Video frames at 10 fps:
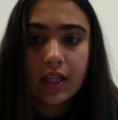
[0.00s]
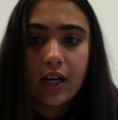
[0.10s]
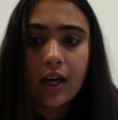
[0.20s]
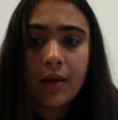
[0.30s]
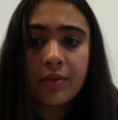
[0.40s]

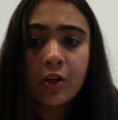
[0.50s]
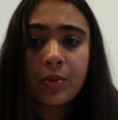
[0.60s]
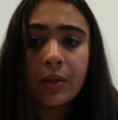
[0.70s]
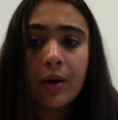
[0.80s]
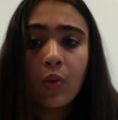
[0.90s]
There will
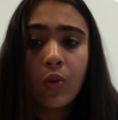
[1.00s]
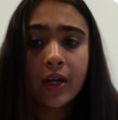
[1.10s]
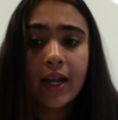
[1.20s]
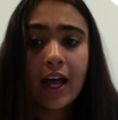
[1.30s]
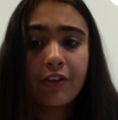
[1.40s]
be about
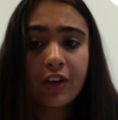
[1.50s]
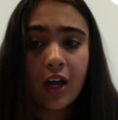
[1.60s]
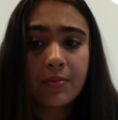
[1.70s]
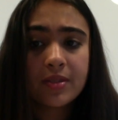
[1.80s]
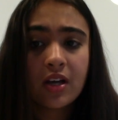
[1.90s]
1.5
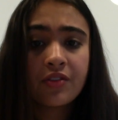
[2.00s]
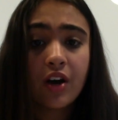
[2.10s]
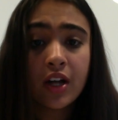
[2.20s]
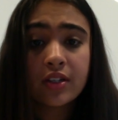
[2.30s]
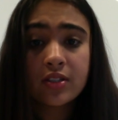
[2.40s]
cups of
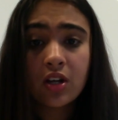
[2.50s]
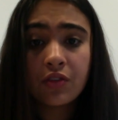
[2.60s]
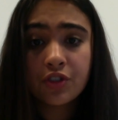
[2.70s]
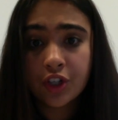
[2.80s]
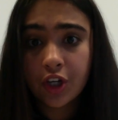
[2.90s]

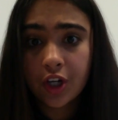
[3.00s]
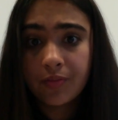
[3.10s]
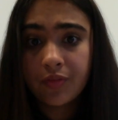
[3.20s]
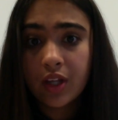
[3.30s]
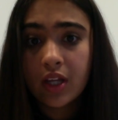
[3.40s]
undissolved sugar.
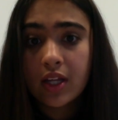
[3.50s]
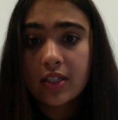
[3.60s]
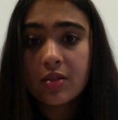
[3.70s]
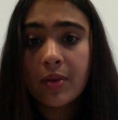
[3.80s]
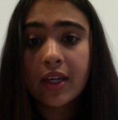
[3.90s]

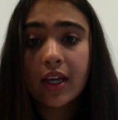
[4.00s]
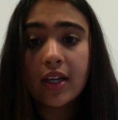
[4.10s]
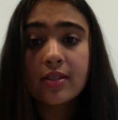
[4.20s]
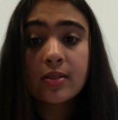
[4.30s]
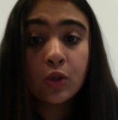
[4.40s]
To make a
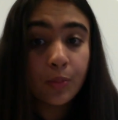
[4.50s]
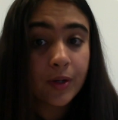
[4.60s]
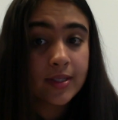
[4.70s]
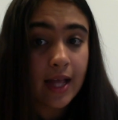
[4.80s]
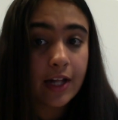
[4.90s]

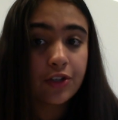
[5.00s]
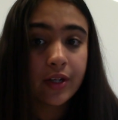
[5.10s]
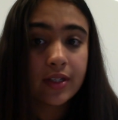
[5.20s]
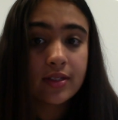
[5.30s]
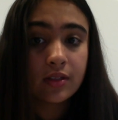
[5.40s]
super
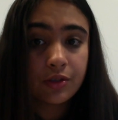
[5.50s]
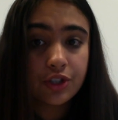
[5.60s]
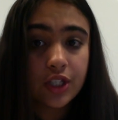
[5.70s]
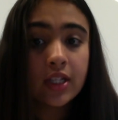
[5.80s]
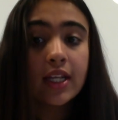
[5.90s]
saturated
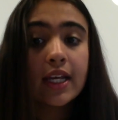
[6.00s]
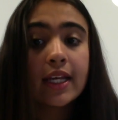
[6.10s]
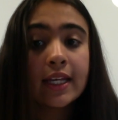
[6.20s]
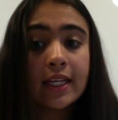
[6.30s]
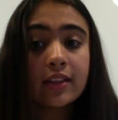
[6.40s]
solution,
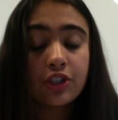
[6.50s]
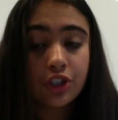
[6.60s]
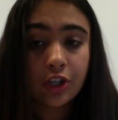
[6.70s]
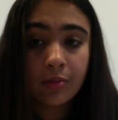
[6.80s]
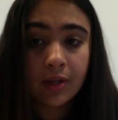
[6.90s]
heat the
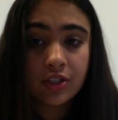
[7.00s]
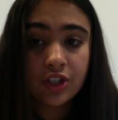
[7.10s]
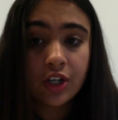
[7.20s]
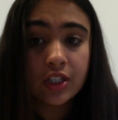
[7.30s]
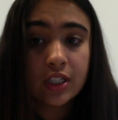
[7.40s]
sugar
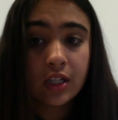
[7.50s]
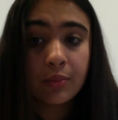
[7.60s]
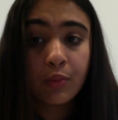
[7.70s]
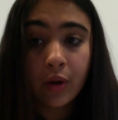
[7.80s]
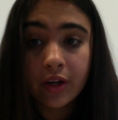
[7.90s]
mixture until
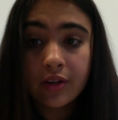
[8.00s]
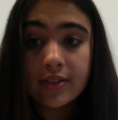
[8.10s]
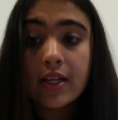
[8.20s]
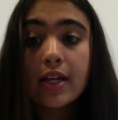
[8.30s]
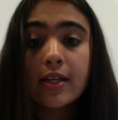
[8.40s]
it
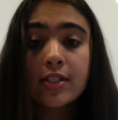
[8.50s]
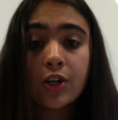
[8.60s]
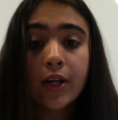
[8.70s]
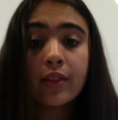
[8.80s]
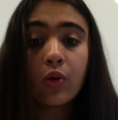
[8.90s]
boils,
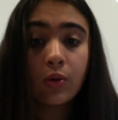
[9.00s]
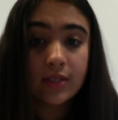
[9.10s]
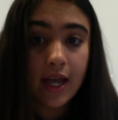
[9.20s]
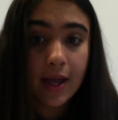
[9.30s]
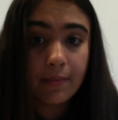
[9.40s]
stirring the whole
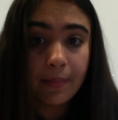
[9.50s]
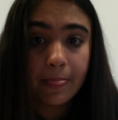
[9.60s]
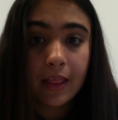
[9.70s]
time.